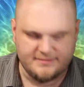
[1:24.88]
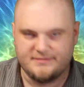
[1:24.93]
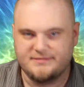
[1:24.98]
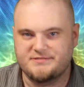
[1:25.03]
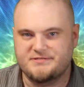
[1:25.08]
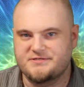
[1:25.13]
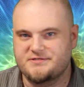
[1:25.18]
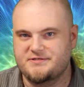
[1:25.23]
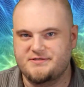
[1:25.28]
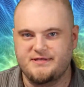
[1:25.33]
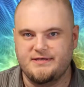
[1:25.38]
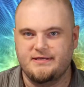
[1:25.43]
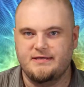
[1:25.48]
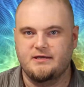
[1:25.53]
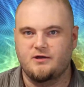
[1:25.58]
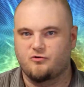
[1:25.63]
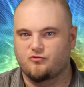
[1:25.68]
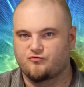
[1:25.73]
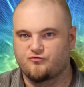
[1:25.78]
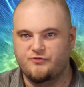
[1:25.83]
This is
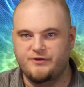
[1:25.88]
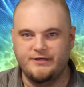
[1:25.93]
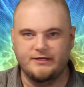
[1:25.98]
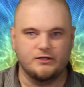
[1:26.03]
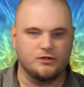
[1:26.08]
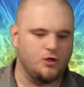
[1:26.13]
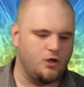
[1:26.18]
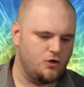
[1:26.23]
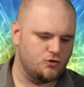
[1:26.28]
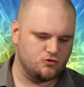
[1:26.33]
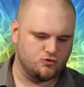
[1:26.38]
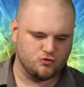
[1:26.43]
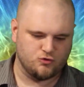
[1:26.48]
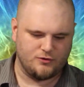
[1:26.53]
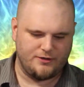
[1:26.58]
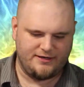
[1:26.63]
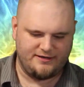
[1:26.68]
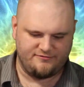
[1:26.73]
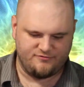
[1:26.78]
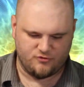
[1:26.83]
the real
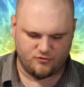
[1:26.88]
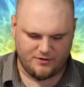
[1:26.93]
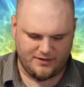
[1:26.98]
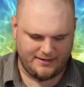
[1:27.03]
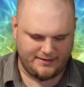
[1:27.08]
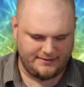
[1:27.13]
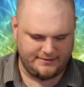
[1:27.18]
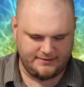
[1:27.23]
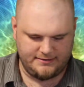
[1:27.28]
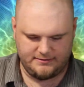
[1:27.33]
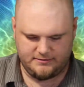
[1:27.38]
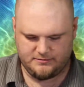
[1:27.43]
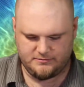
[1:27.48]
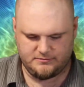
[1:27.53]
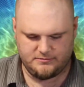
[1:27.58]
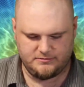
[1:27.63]
gray variety.